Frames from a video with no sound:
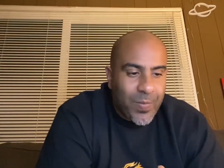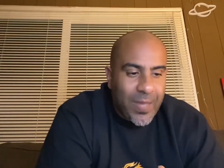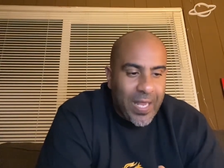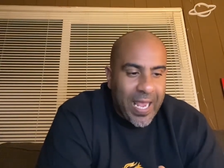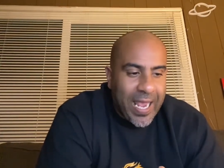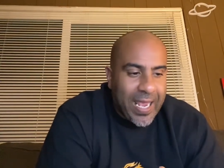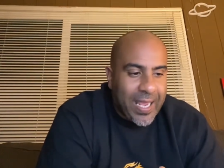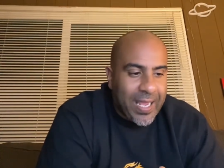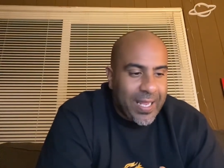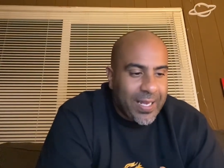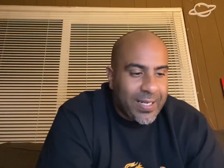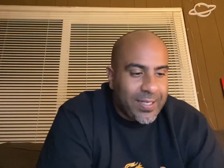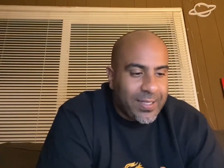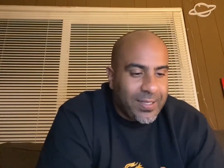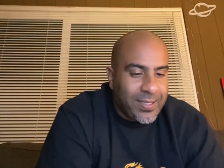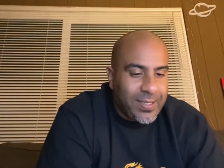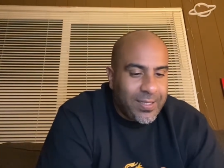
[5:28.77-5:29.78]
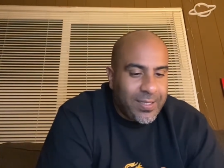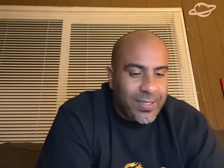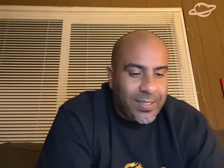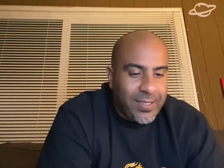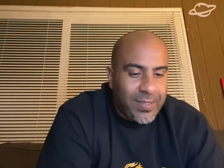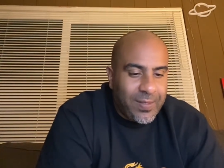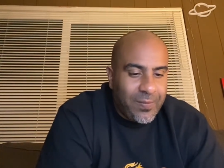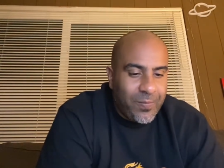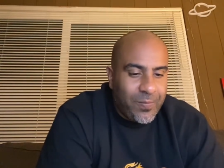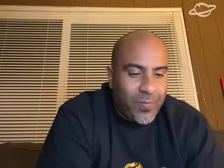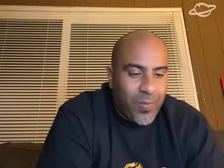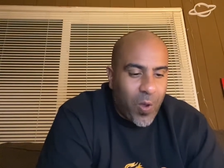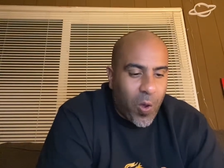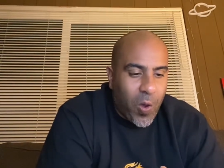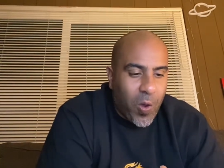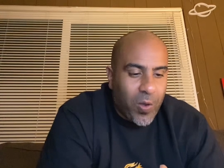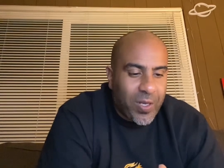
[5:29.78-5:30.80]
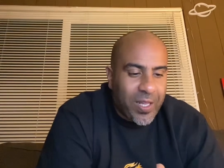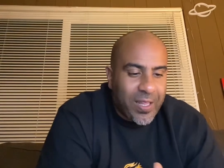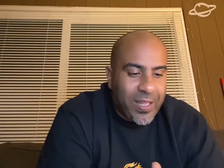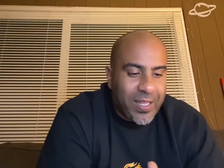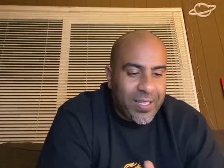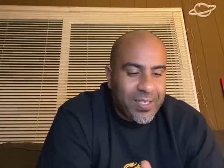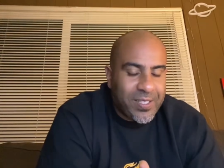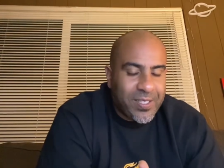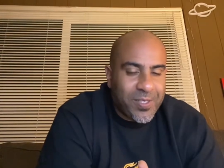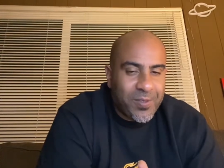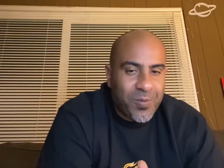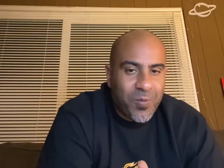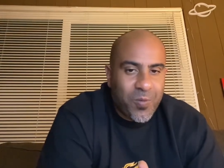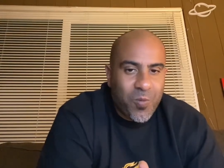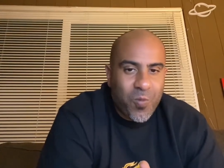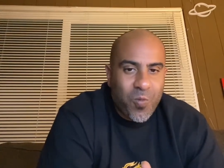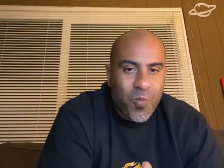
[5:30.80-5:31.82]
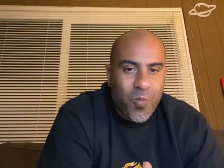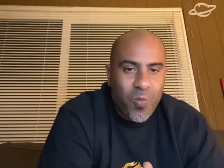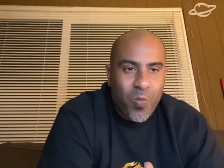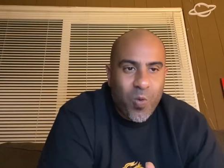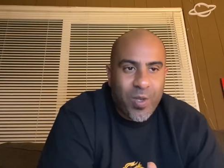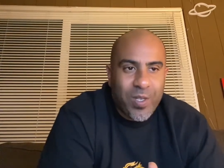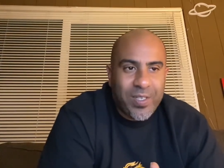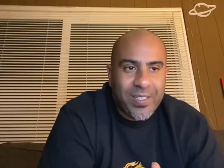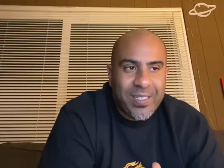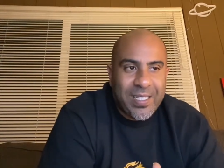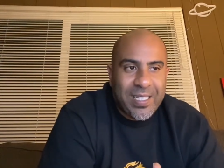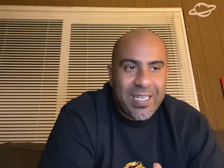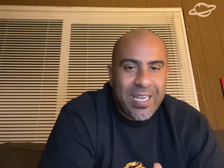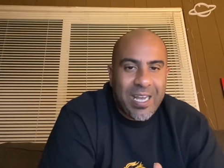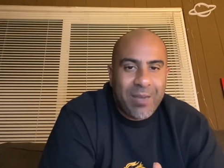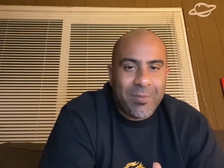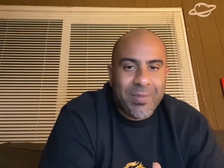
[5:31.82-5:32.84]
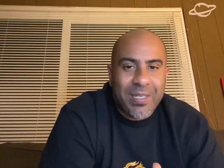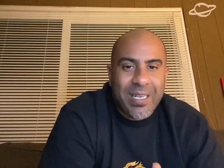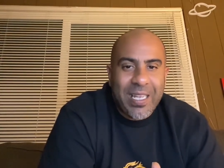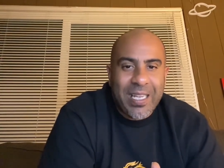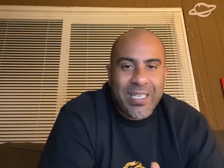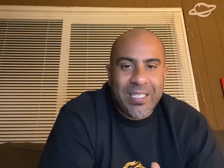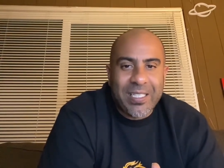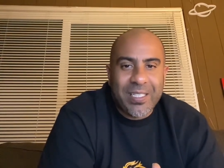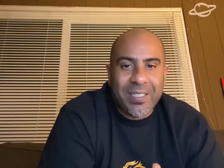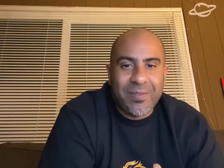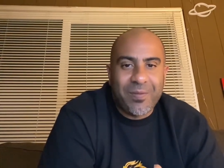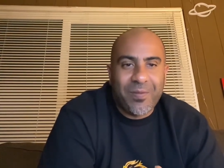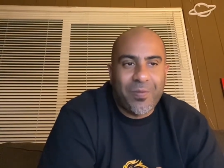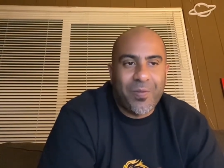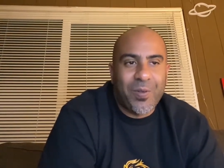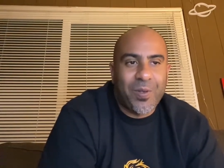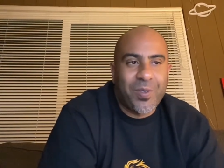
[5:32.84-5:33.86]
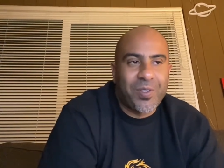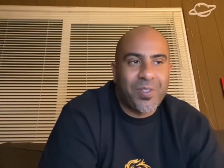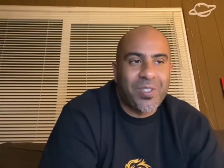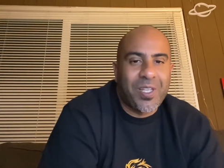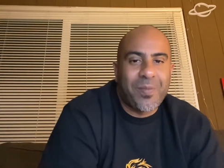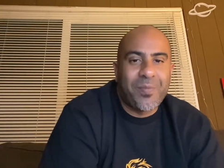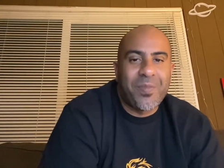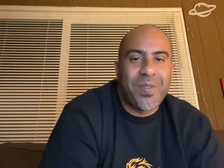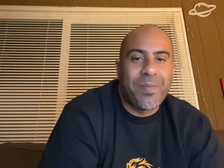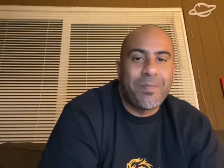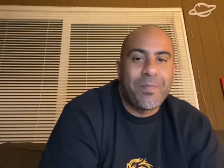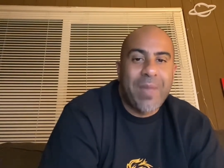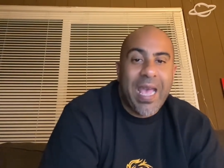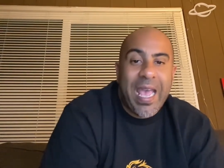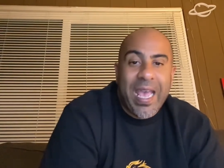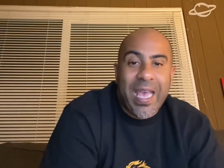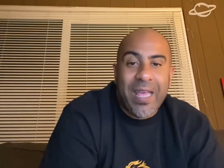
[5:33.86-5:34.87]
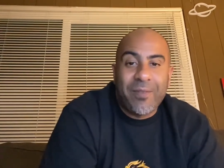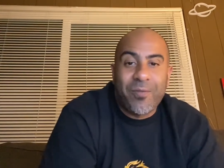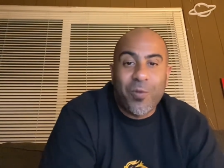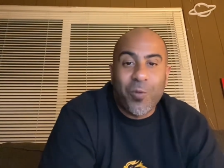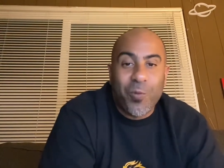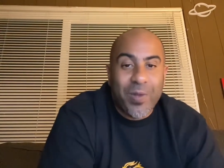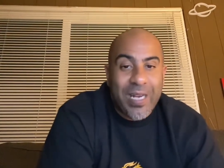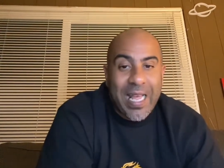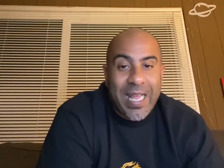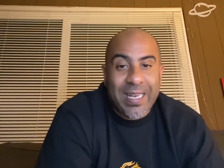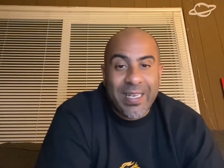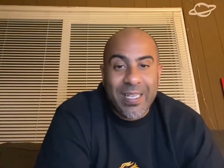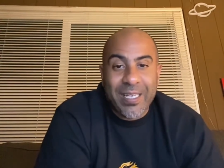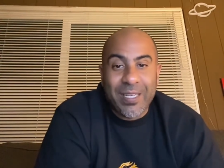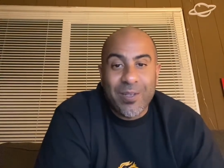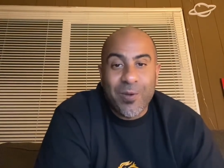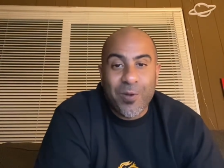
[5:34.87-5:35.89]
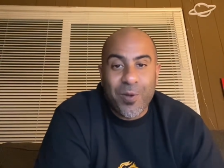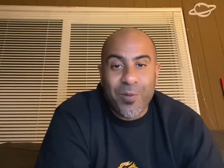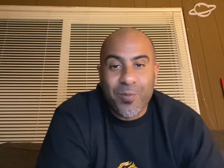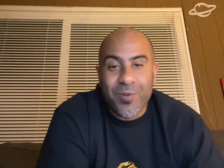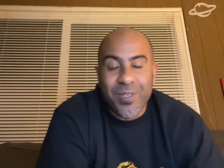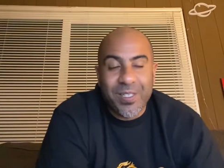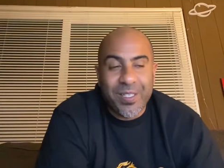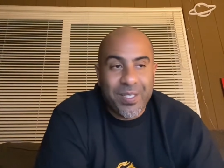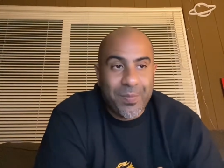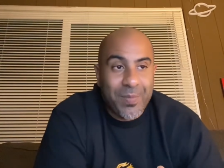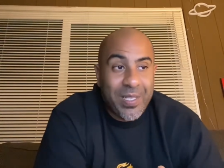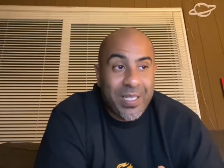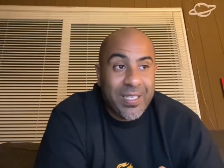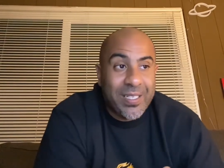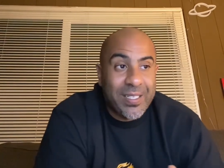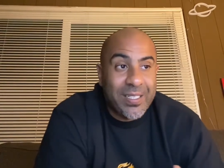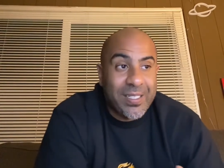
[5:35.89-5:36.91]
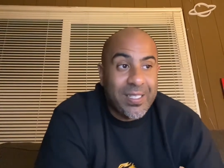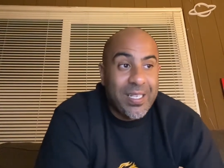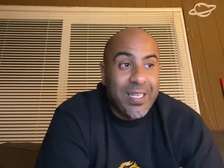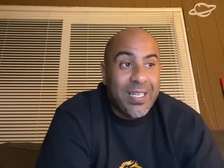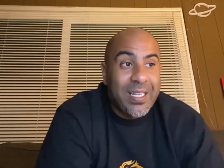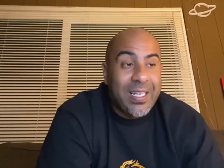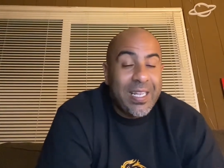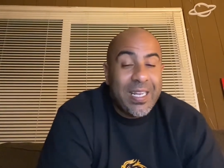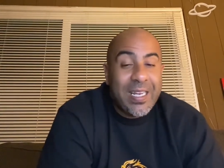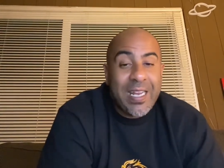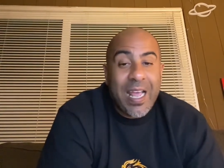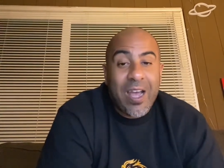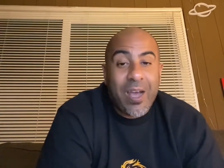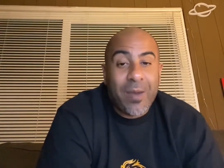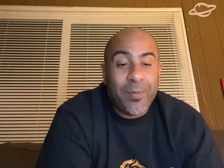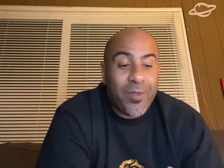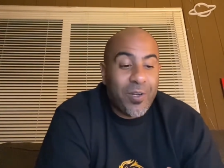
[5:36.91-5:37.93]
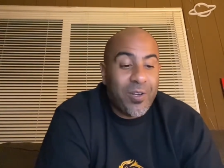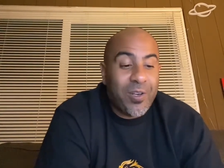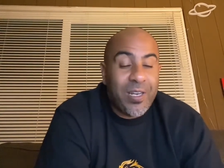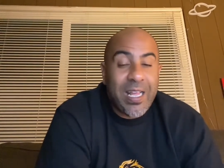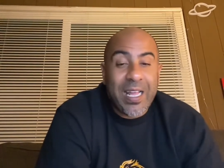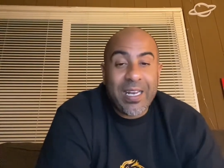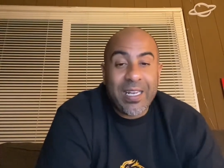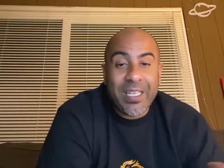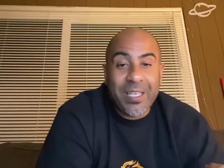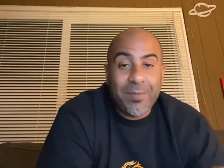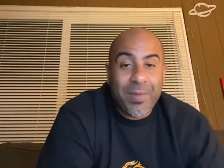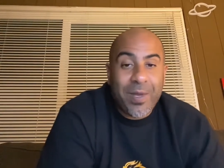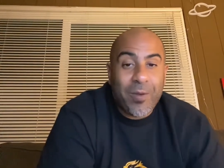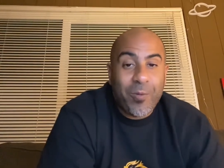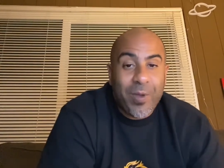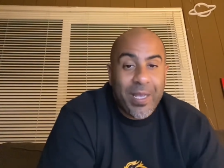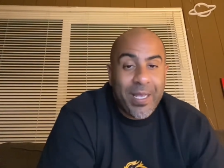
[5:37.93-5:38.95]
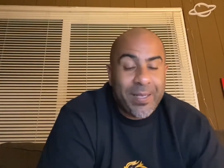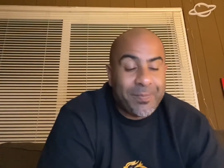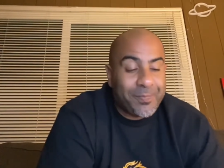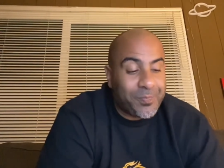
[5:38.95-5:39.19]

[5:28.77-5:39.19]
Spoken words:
And all of this was the combination for something bad for when I did go to prison, because now I'm learning how to get my way.